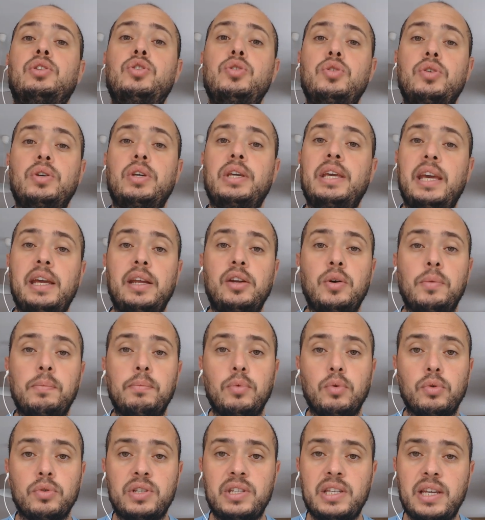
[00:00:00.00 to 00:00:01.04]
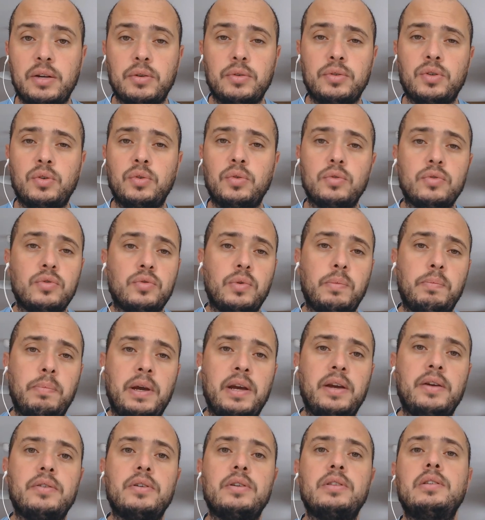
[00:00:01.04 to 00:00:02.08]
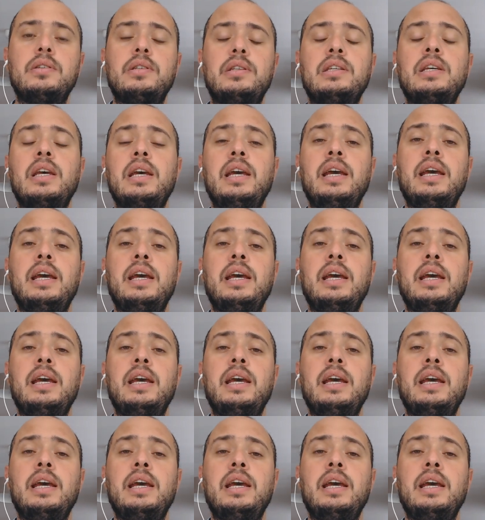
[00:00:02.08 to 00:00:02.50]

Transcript: getting on more sales calls with parents,